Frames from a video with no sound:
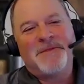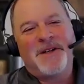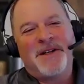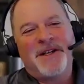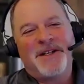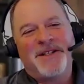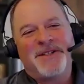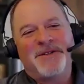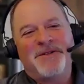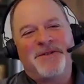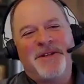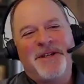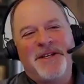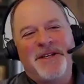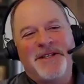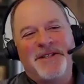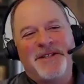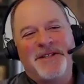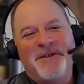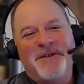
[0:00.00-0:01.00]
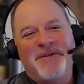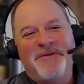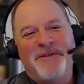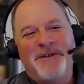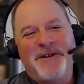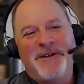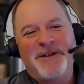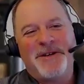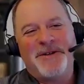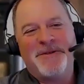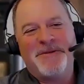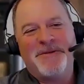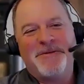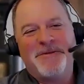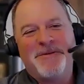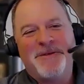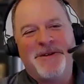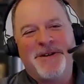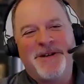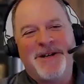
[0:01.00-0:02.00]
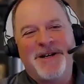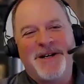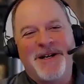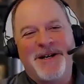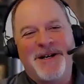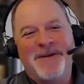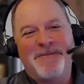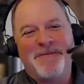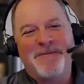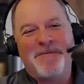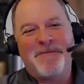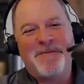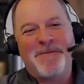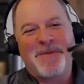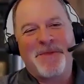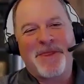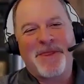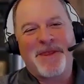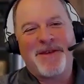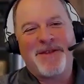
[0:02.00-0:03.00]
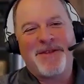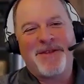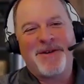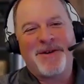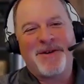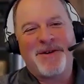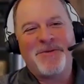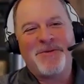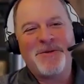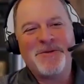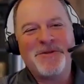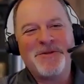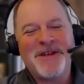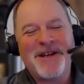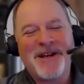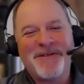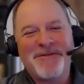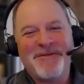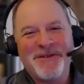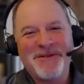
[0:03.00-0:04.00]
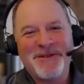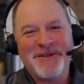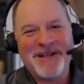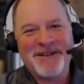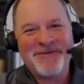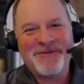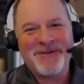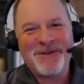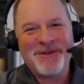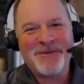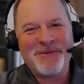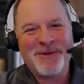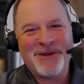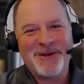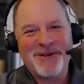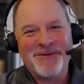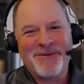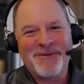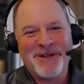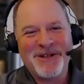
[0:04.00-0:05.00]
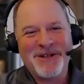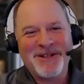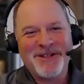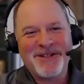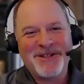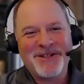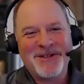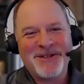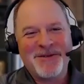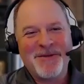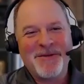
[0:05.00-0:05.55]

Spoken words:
right, so Liz, over to you. The quote that I wrote down from the book was,